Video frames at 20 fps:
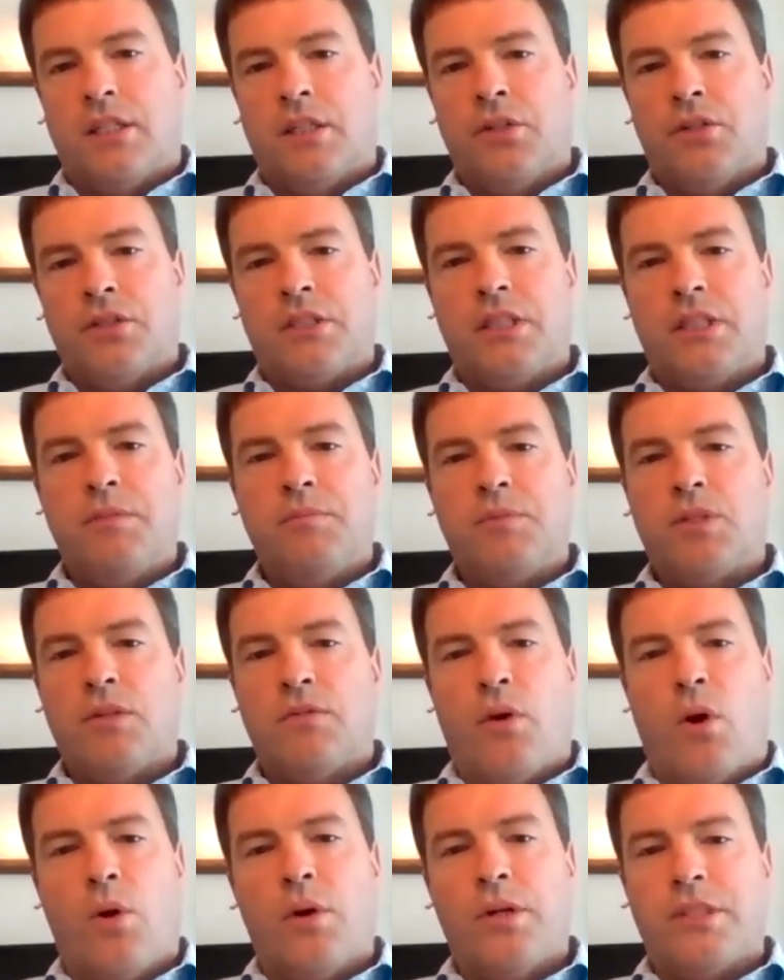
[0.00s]
there seems to
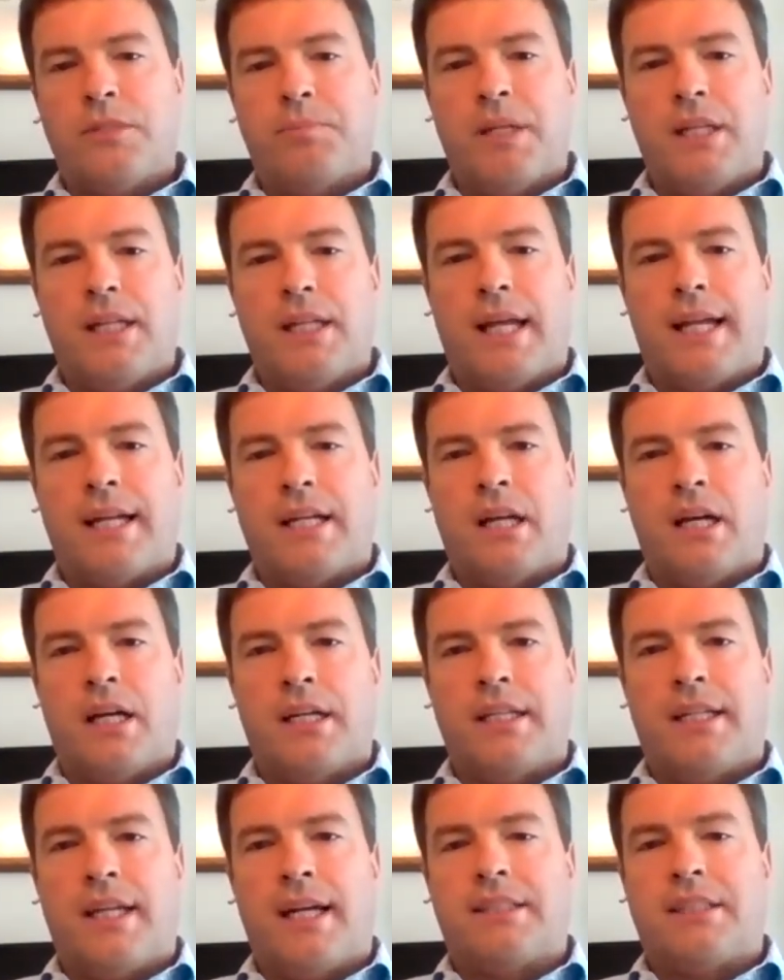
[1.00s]
have always been that
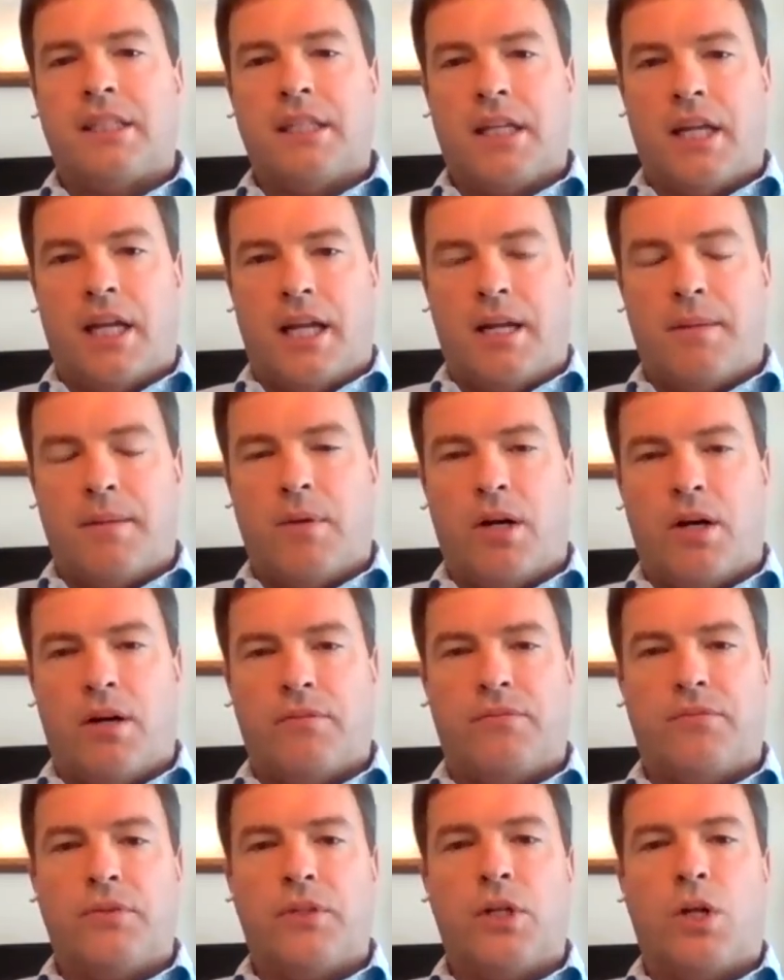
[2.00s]
guessing game
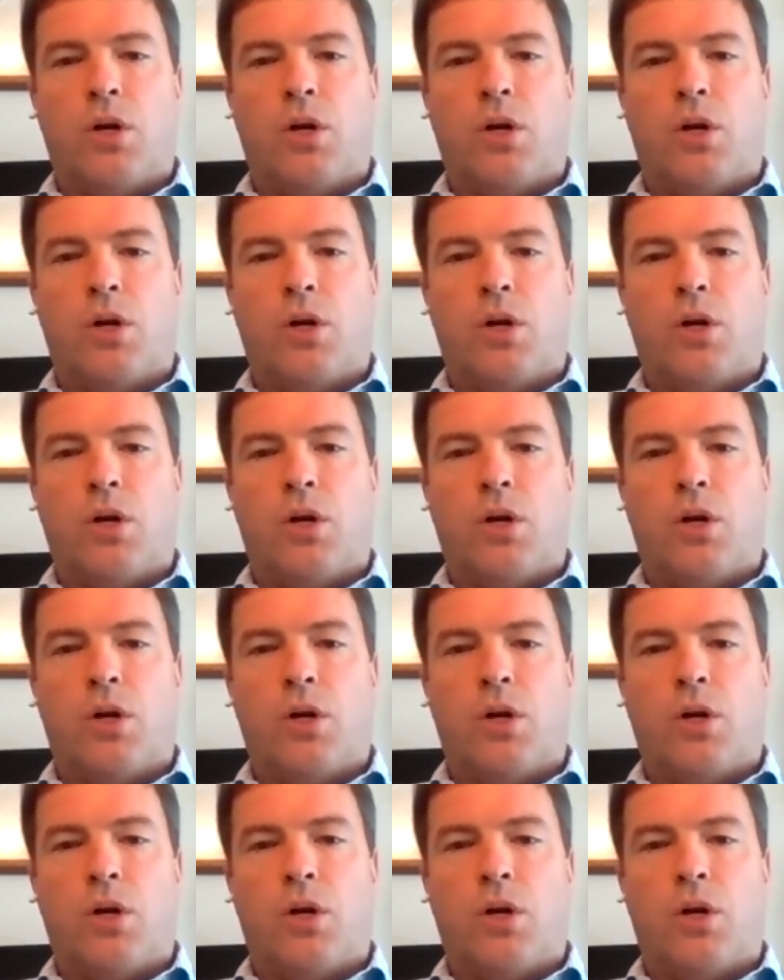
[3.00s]
of,